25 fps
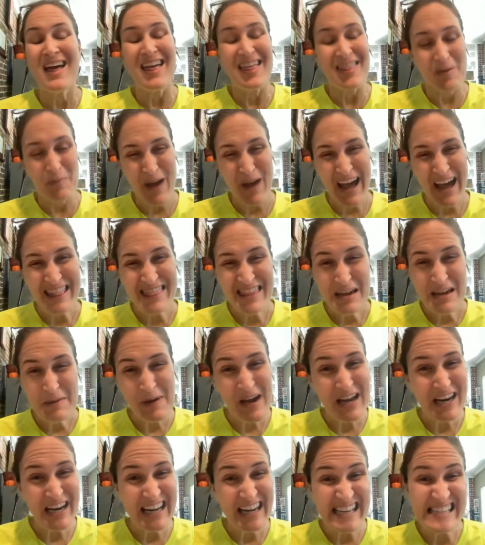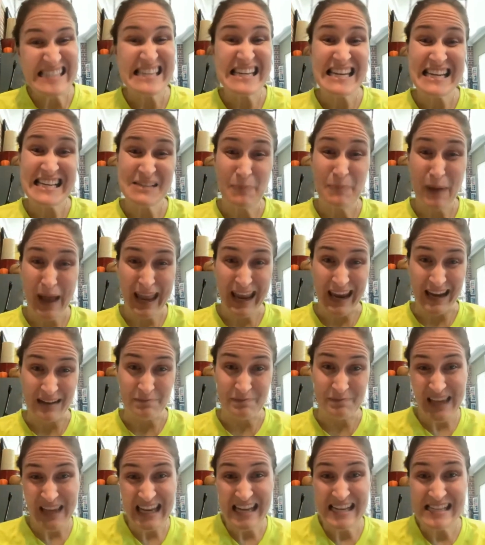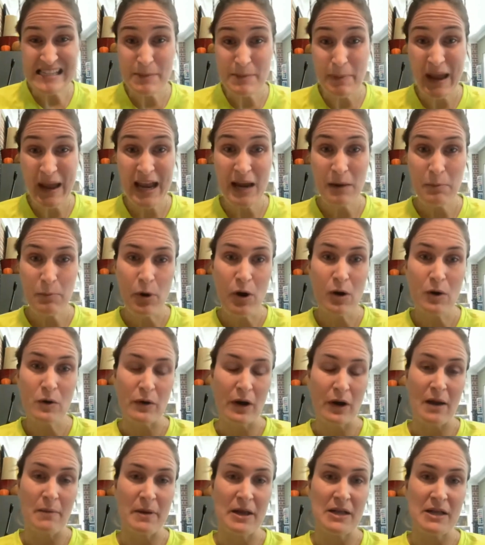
The bad thing about it is it is paid it is a paid program.